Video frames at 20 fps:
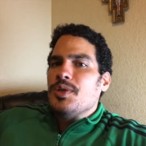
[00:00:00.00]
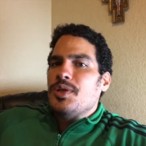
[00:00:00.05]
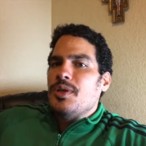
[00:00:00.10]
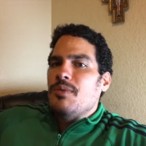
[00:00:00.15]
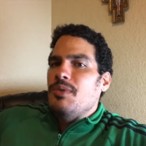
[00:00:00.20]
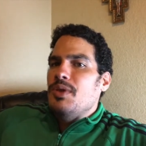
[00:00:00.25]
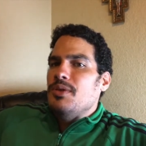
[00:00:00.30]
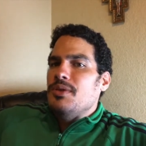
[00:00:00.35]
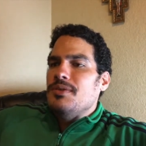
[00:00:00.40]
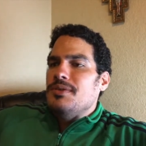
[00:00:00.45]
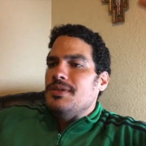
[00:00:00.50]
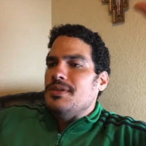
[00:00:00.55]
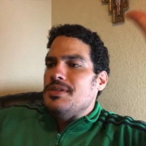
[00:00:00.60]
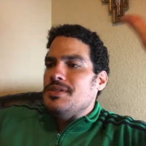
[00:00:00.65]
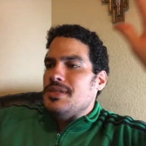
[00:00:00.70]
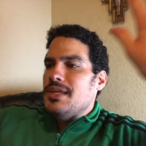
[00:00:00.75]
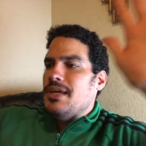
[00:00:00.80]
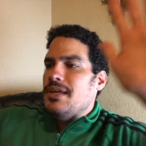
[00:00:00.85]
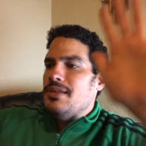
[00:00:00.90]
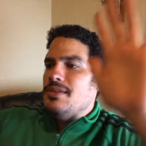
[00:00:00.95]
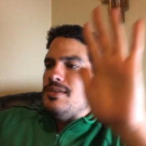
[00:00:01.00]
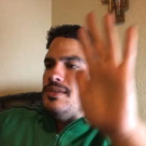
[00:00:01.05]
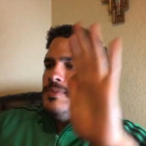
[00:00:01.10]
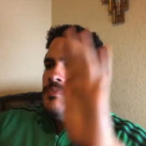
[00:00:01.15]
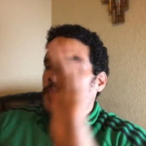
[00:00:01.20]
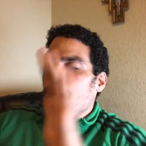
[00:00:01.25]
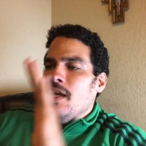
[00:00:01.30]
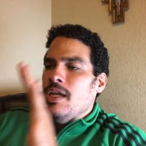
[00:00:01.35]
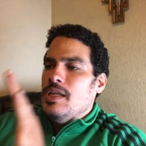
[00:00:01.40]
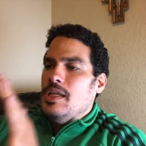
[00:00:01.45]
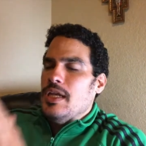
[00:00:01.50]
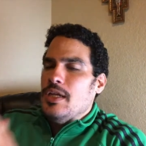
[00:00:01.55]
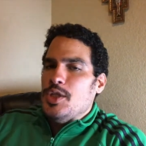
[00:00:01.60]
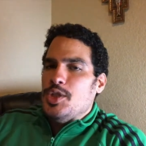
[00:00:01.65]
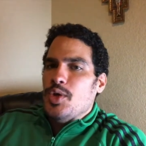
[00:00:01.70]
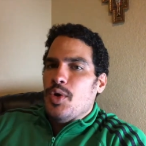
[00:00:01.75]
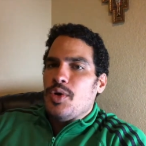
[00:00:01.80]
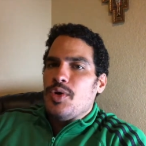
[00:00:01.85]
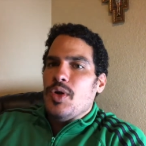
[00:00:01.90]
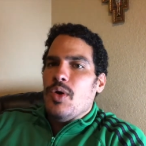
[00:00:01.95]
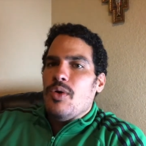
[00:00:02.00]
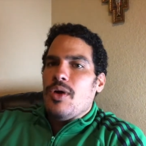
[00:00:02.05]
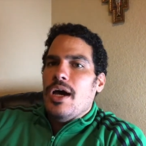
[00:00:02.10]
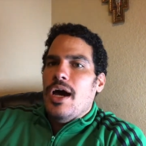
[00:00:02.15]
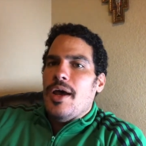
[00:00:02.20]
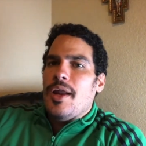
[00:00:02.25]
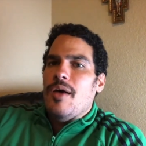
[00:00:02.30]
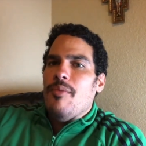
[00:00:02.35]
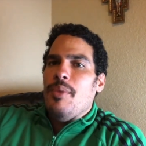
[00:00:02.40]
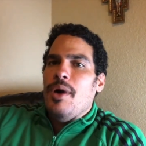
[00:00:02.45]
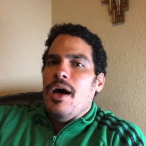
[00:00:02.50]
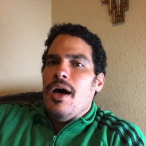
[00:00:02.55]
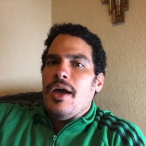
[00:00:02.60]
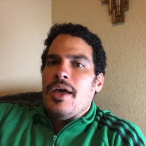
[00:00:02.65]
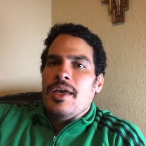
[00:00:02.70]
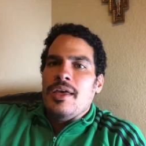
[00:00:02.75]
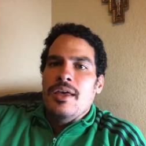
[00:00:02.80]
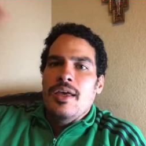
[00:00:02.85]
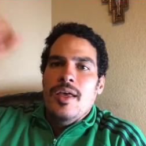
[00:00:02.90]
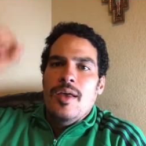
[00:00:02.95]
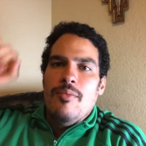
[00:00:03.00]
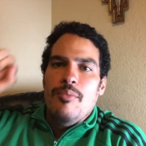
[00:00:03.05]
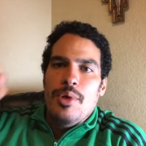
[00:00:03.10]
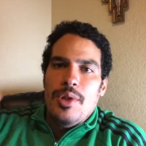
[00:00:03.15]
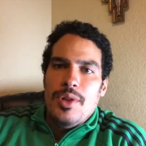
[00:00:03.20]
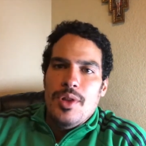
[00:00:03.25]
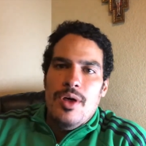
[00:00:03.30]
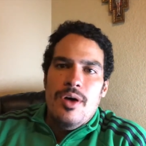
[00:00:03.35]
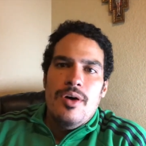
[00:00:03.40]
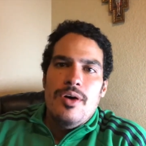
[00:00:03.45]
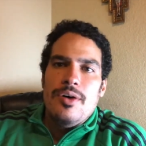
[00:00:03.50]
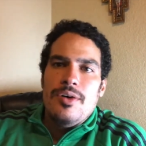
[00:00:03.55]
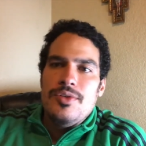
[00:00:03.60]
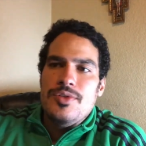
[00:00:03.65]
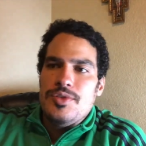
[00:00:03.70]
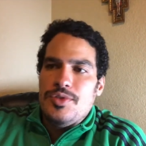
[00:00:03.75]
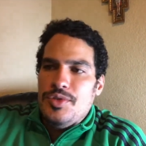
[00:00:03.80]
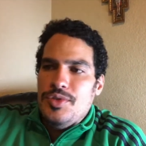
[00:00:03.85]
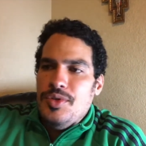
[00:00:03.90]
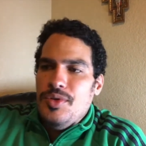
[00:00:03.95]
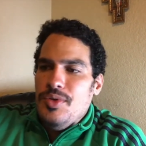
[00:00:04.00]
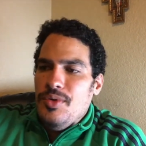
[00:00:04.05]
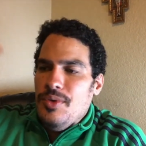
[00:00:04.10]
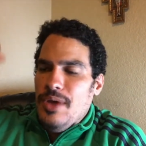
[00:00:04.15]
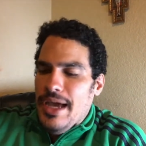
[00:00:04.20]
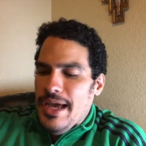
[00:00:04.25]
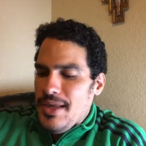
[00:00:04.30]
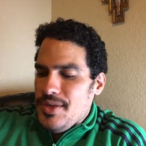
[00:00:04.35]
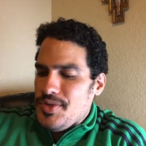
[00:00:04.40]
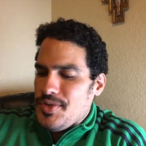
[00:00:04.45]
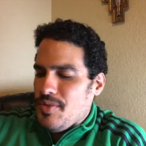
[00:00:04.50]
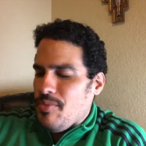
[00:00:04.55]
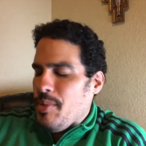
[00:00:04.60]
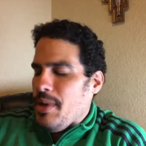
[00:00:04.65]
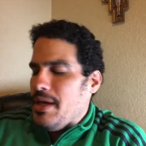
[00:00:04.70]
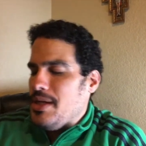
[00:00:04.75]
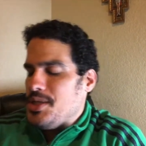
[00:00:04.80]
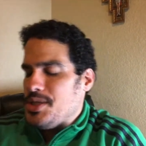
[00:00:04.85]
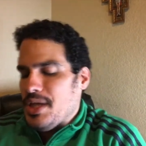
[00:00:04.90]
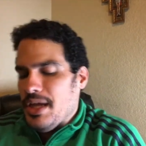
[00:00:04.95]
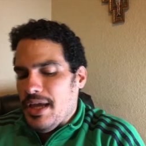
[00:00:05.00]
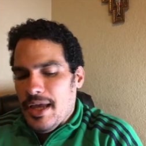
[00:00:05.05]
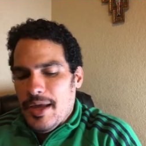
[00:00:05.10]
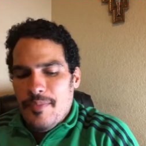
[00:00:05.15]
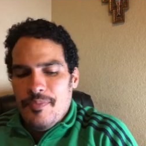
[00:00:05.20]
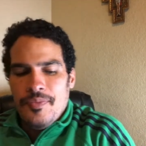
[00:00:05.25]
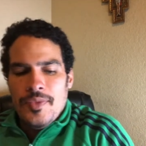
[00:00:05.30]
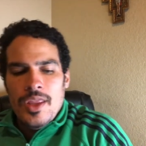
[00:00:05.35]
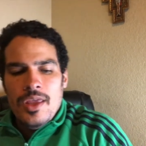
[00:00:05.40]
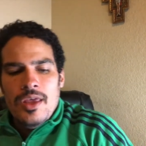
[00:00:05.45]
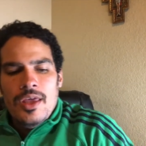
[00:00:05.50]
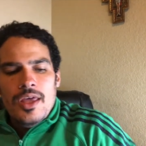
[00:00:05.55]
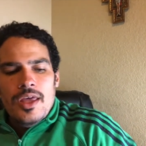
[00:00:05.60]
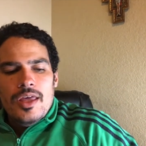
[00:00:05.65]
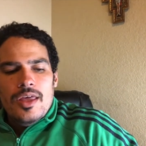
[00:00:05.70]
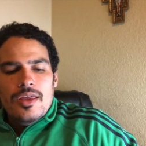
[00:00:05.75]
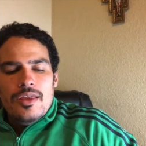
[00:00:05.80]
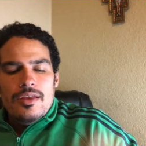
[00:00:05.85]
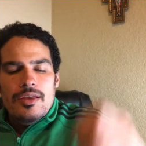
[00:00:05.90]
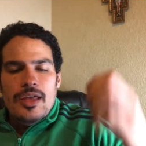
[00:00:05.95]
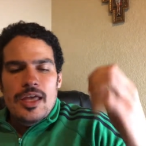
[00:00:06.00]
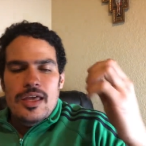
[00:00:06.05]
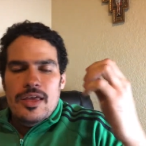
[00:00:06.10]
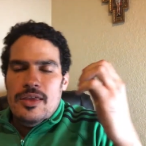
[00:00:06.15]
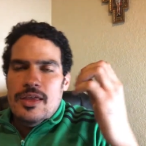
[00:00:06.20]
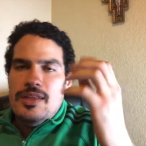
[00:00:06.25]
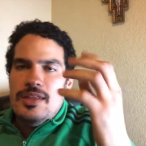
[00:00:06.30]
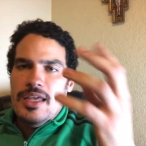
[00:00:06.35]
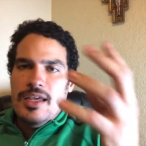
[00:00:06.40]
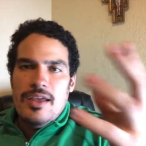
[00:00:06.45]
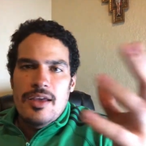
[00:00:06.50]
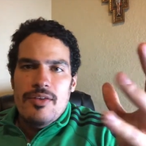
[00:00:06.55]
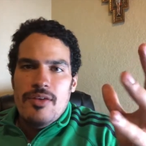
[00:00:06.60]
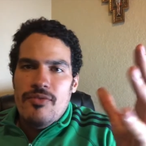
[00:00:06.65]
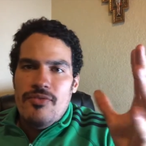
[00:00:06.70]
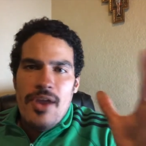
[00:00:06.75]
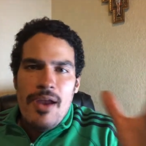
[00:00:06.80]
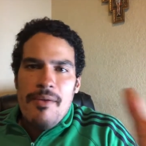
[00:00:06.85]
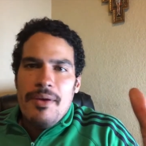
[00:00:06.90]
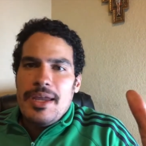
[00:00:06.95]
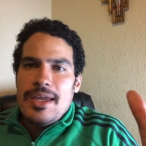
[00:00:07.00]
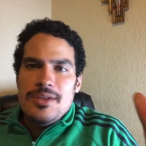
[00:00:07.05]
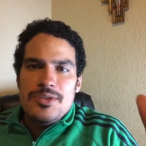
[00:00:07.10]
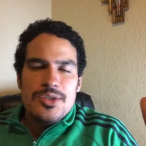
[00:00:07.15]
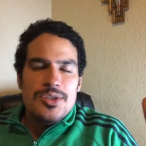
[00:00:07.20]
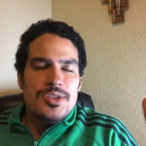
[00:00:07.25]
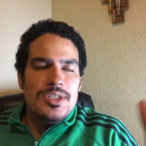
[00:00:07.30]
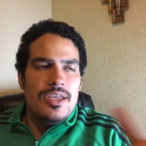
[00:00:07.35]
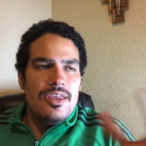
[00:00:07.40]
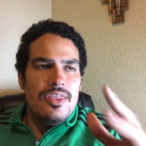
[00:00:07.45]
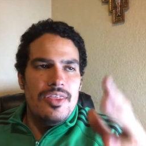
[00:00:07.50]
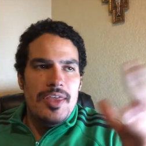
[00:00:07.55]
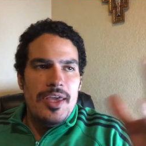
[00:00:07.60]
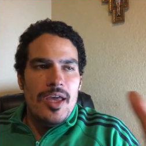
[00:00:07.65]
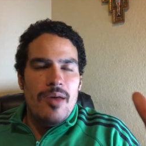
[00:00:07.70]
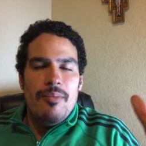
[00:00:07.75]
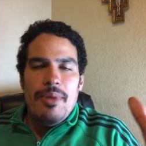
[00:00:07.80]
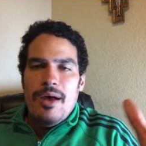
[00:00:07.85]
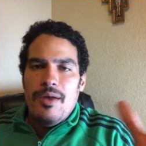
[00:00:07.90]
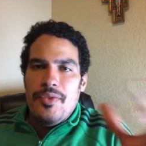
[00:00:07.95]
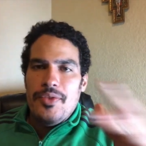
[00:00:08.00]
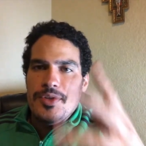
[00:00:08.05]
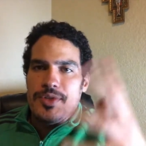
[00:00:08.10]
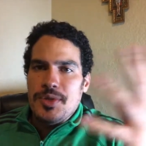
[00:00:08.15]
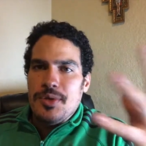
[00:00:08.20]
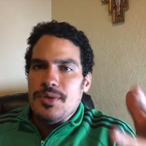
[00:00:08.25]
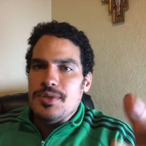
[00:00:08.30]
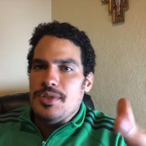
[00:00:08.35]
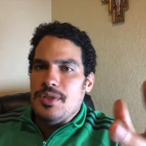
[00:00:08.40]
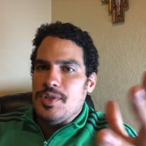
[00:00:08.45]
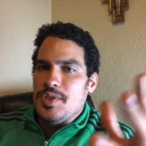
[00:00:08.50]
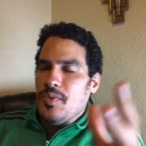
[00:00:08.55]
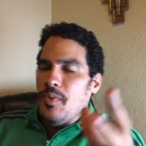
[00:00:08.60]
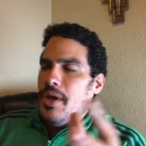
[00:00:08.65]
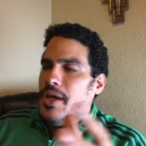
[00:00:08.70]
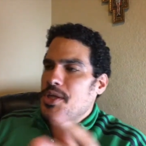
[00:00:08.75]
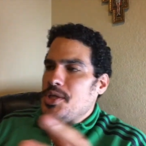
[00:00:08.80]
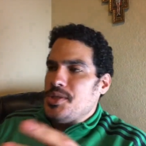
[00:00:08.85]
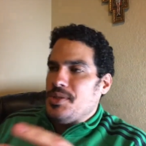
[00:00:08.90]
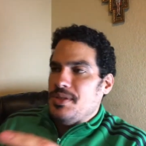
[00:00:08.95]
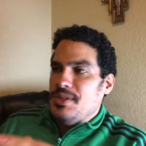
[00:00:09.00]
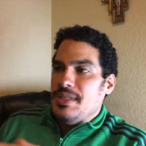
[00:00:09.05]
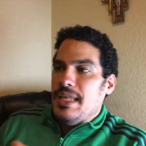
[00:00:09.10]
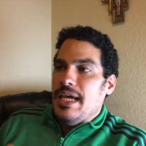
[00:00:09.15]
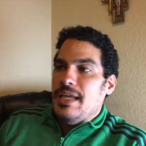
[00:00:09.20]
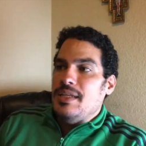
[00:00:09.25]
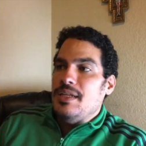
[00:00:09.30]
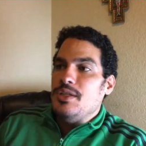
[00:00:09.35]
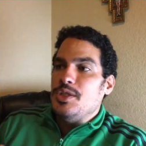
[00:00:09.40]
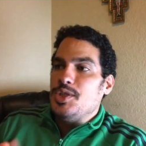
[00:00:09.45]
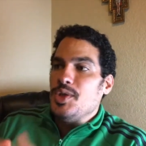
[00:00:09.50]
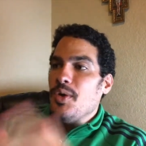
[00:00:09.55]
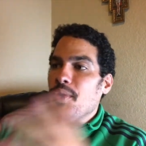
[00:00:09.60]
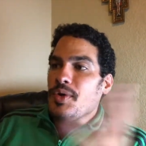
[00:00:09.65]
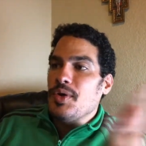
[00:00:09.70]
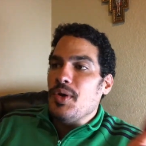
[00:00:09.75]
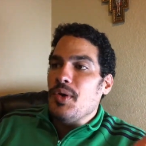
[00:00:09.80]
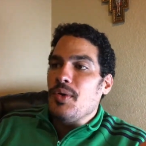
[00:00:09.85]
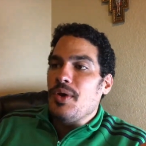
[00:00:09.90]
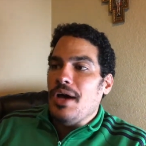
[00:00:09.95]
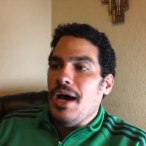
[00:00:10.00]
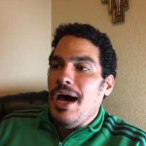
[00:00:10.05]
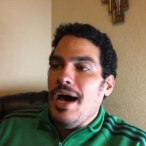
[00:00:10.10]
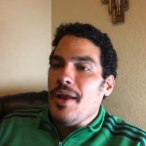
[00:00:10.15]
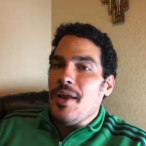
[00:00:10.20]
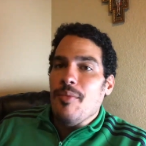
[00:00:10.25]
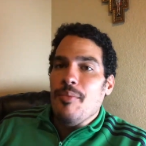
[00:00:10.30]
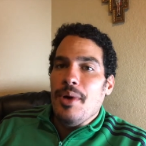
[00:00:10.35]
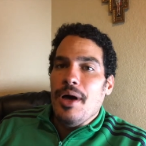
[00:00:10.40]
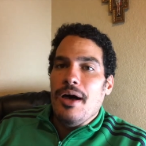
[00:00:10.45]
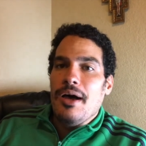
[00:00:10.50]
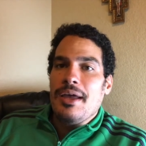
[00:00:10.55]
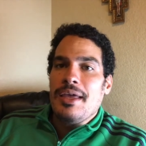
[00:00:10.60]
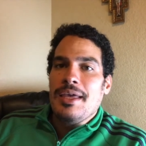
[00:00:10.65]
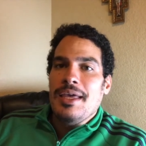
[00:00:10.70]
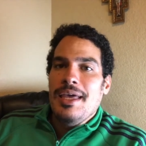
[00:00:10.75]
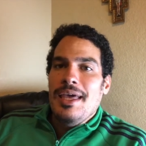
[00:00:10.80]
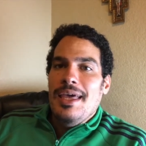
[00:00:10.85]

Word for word: community says Nagorno-Karabakh belongs to Azerbaijan. And a very interesting thing about this whole situation is that Nagorno-Karabakh